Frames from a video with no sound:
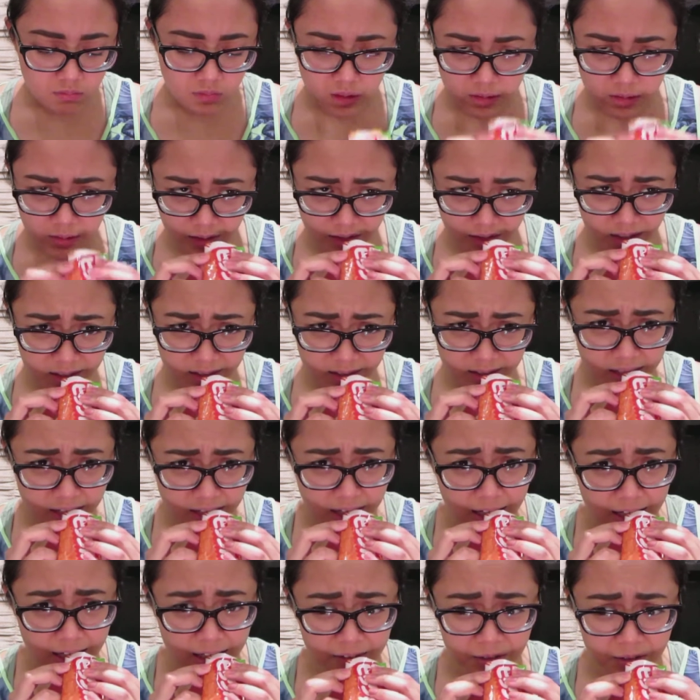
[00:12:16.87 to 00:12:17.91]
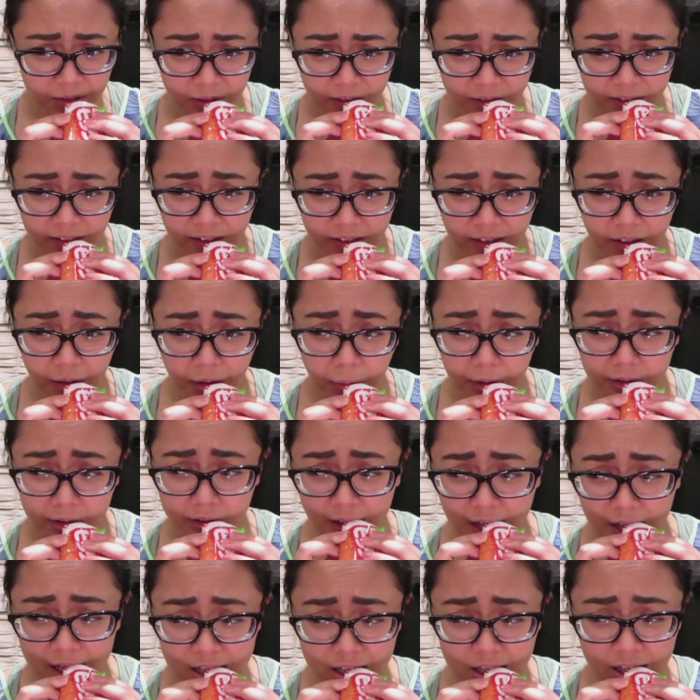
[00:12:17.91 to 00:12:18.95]
This, I don't know what I think about
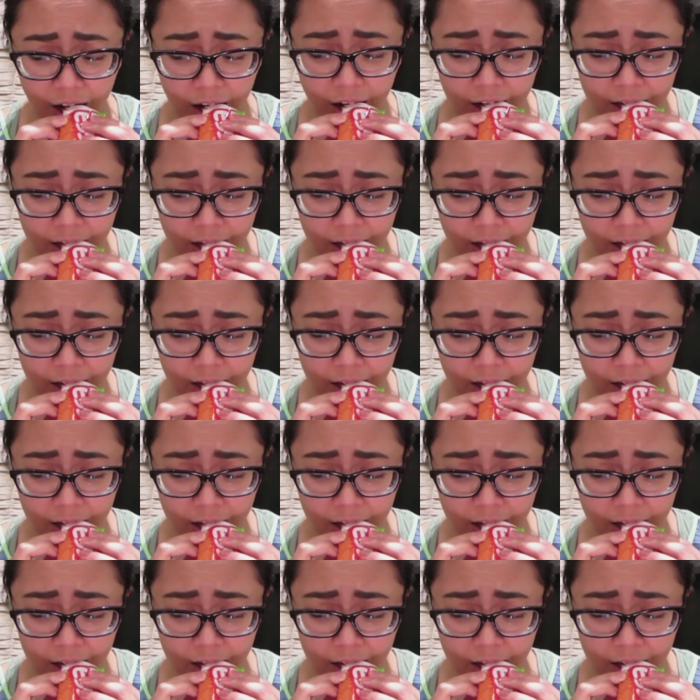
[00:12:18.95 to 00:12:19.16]
this.